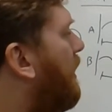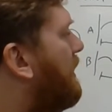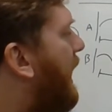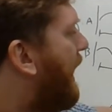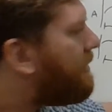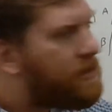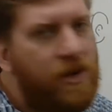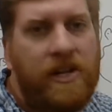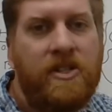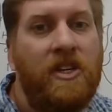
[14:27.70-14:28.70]
The
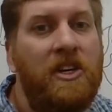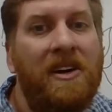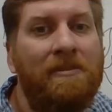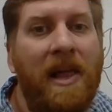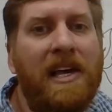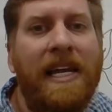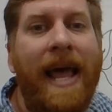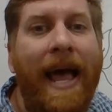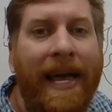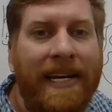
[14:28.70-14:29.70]
answer is you can plug in
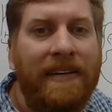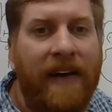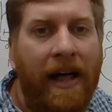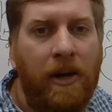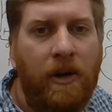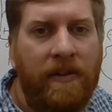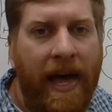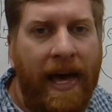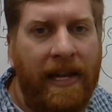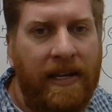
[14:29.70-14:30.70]
any value of
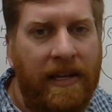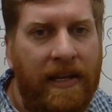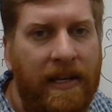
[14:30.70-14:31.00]
n.